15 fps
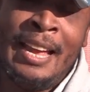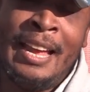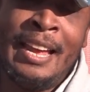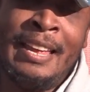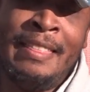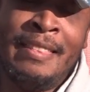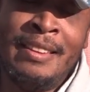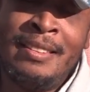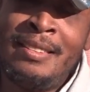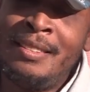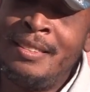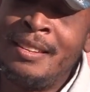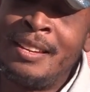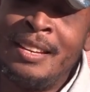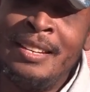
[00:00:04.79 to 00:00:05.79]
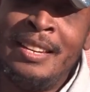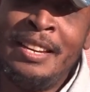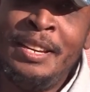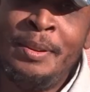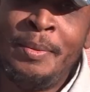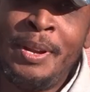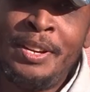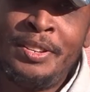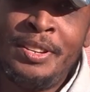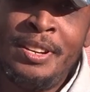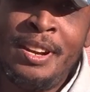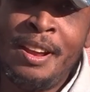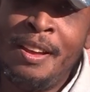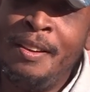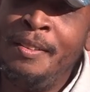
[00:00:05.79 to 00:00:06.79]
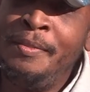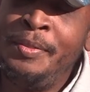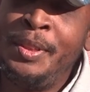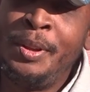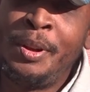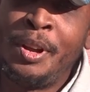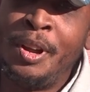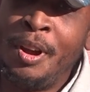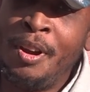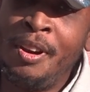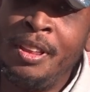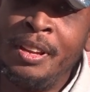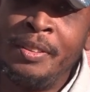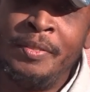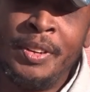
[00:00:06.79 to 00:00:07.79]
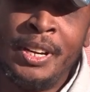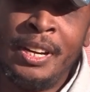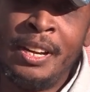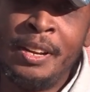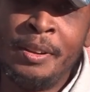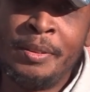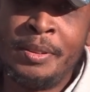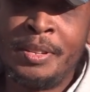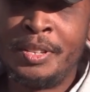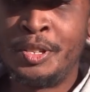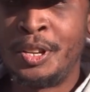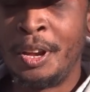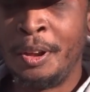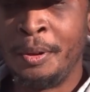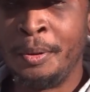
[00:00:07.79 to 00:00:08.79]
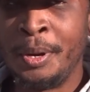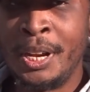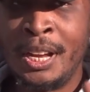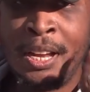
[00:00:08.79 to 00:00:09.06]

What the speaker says: and this is a continuation of the garlic video. So